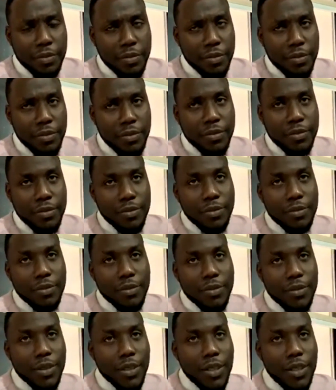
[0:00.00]
that favorite
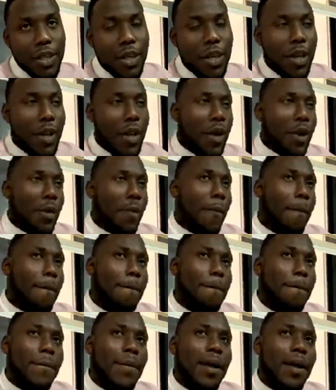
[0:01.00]

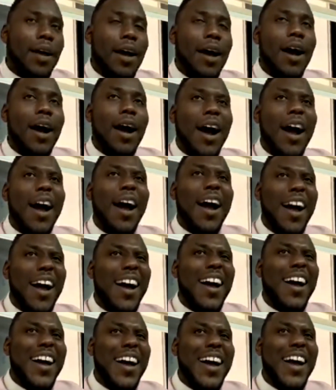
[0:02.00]
scene of
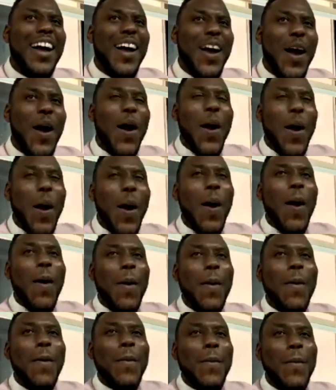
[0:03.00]
yours? What's
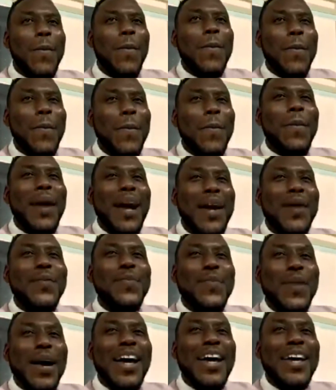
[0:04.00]
your best scene?